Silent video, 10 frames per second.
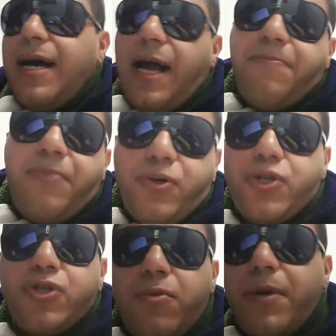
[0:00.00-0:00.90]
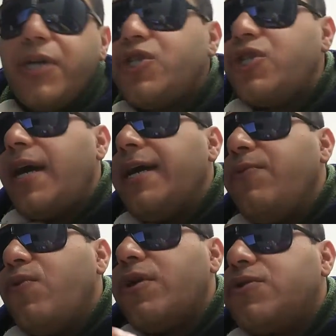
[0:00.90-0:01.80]
I push so much, I
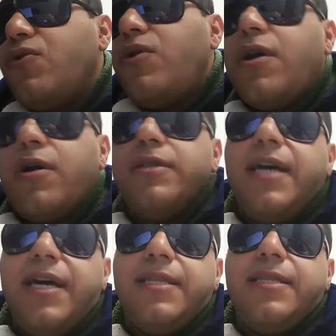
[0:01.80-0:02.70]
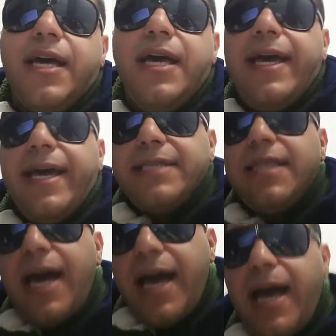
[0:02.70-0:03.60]
work so hard, and it's
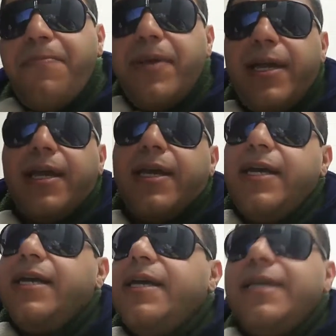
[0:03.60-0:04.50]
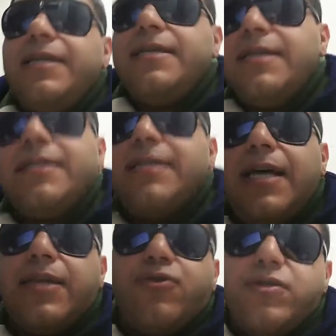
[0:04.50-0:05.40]
not happening.
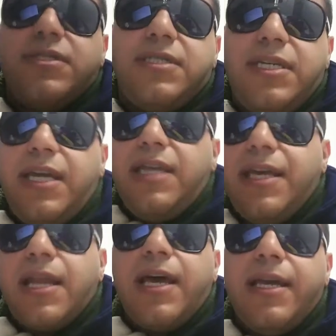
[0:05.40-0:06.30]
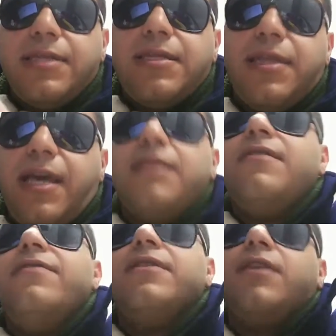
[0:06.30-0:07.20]
I don't see any light in the
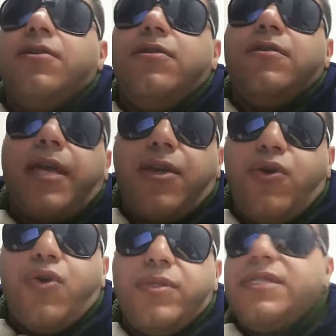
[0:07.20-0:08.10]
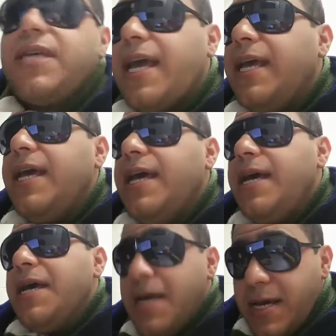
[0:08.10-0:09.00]
end of the tunnel, like you always say.
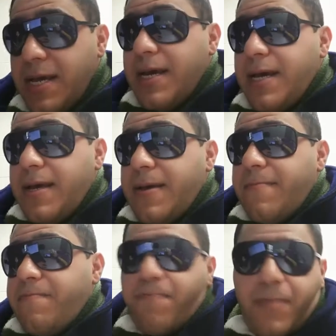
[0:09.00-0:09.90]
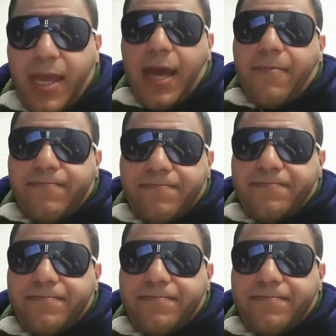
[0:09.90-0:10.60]
Okay.